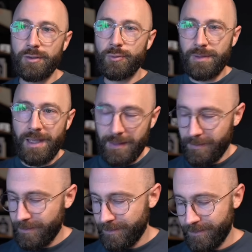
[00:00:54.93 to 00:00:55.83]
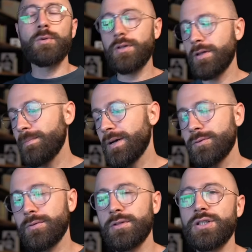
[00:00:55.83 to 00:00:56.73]
today. Welcome back
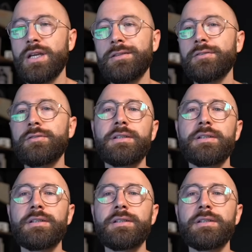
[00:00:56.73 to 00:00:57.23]
to the channel.